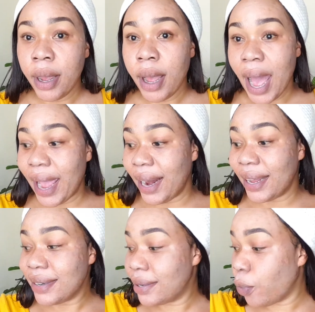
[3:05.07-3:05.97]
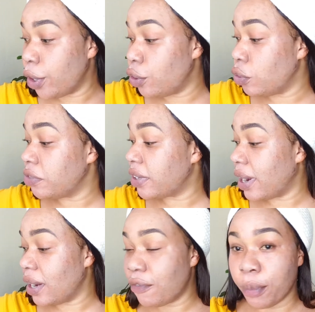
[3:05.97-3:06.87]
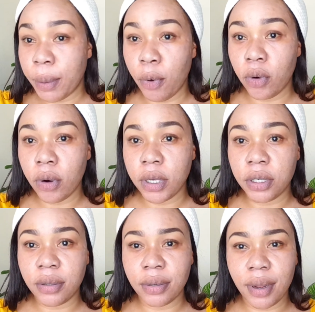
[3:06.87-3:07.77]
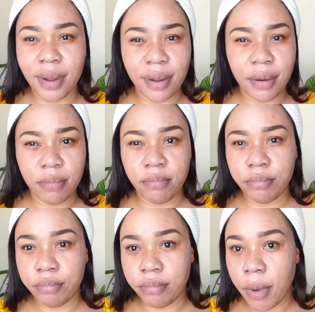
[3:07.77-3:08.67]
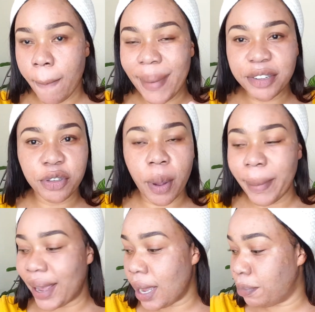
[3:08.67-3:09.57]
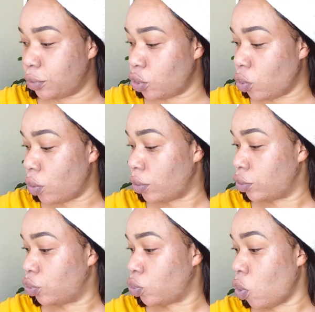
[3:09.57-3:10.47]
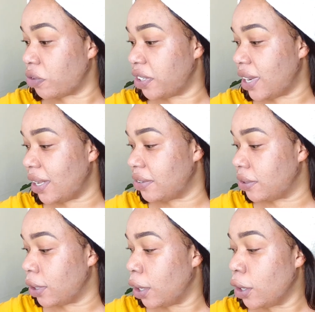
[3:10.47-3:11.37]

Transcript: I learned when you use directly from the bottle, it makes your makeup to oxidize.